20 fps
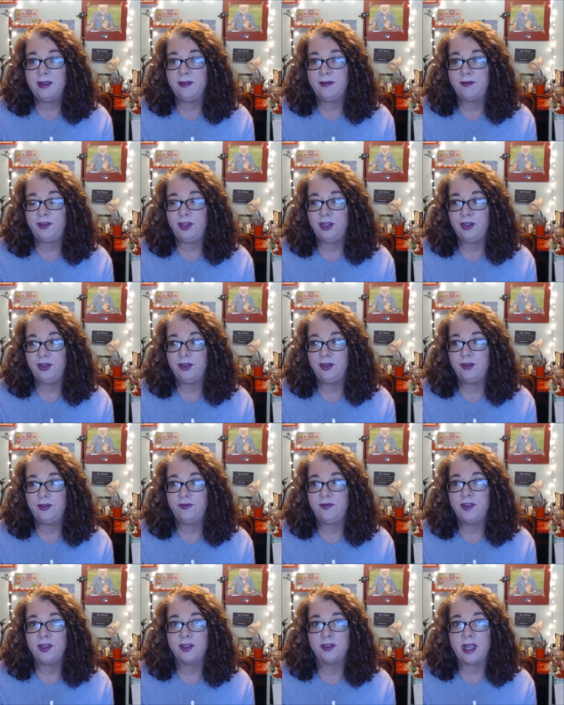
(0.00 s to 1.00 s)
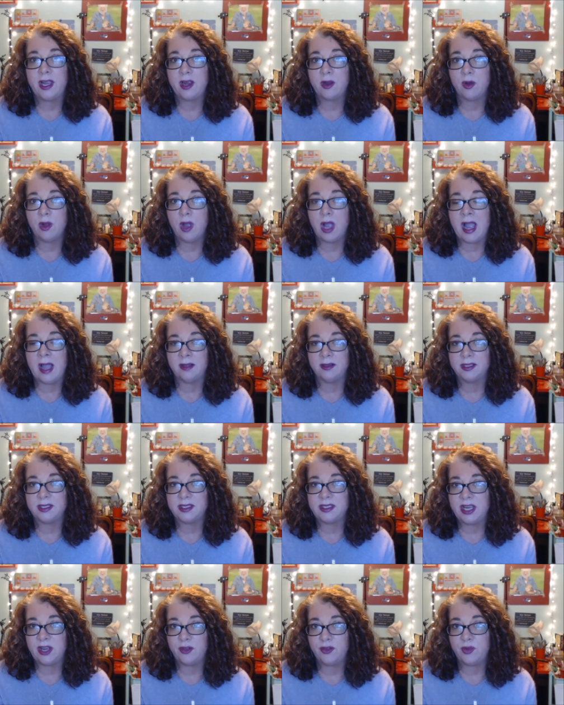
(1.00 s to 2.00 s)
if you feel like
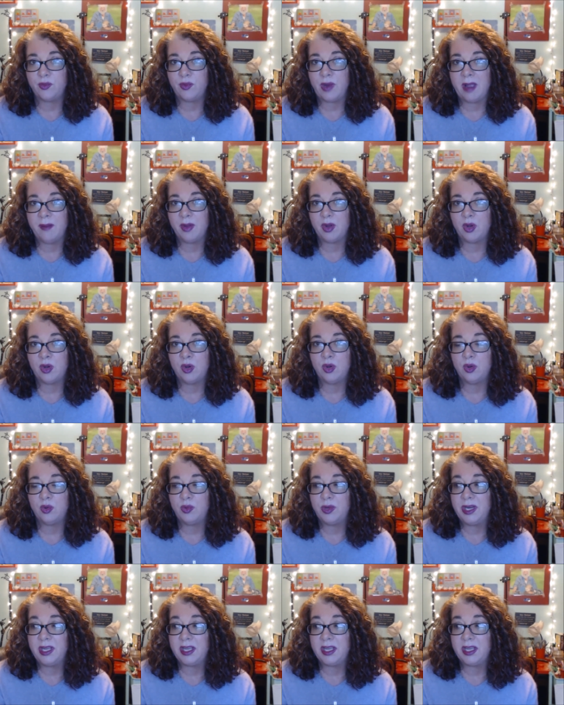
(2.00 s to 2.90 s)
Alice down the rabbit hole